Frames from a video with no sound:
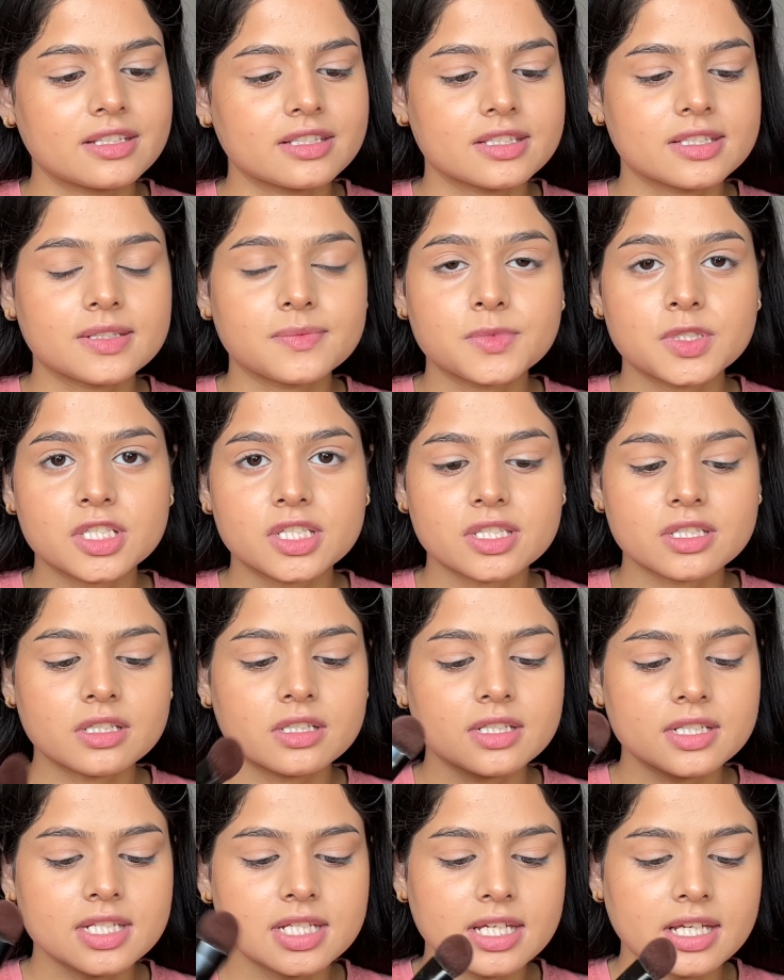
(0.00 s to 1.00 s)
I'm just
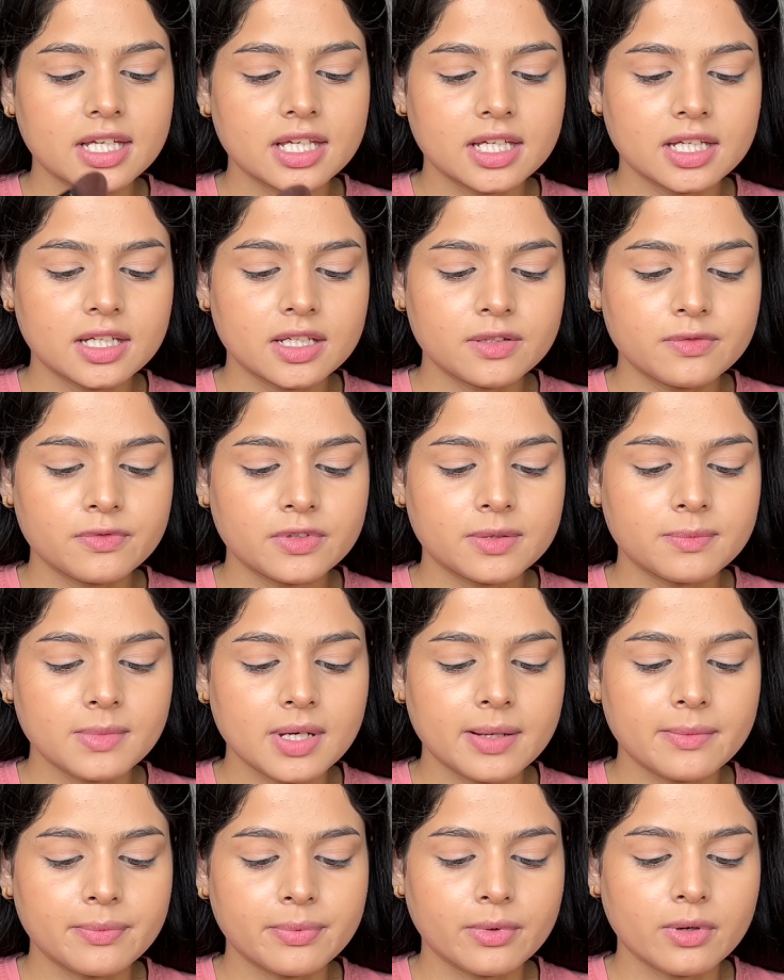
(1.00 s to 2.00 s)
going to take it with
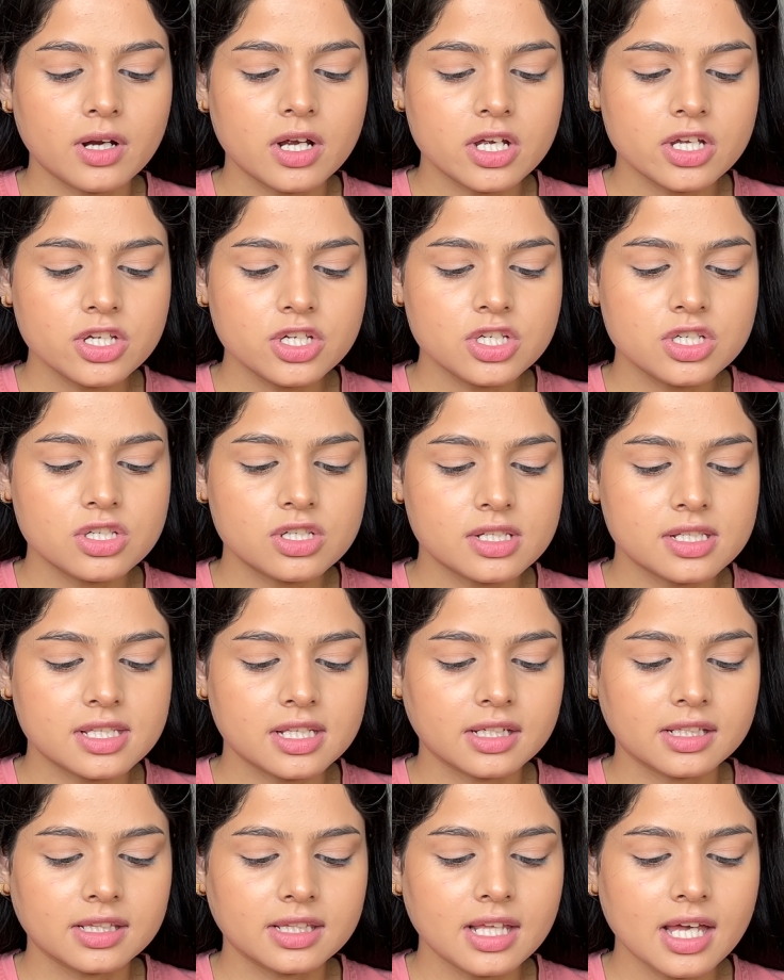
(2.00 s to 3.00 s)
my brush, just
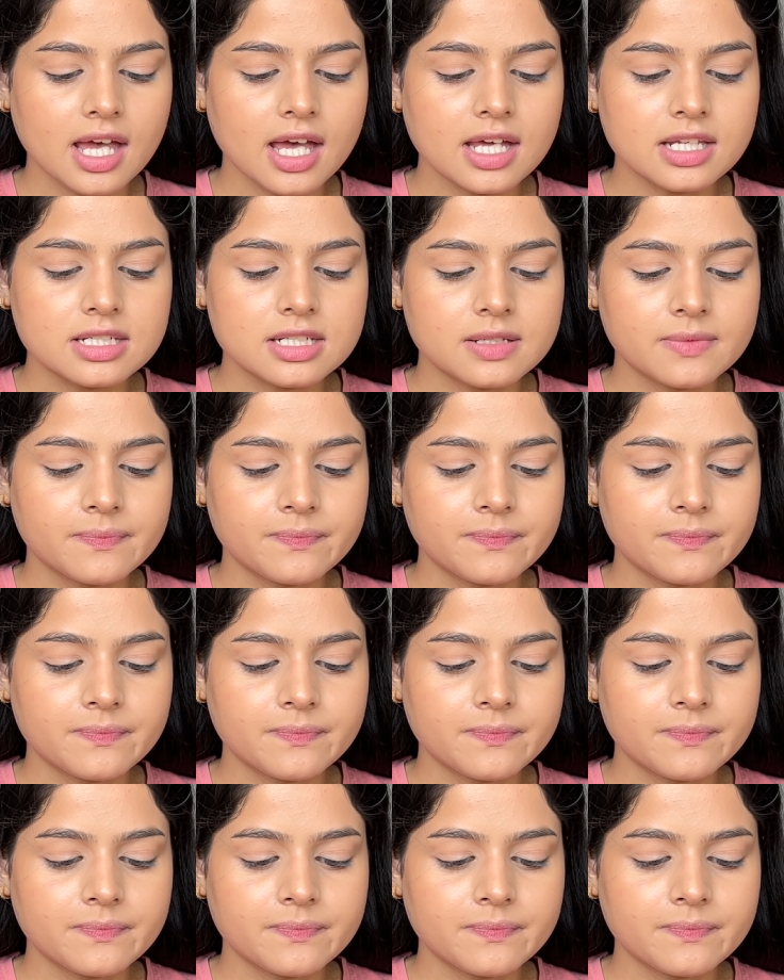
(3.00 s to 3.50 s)
like that.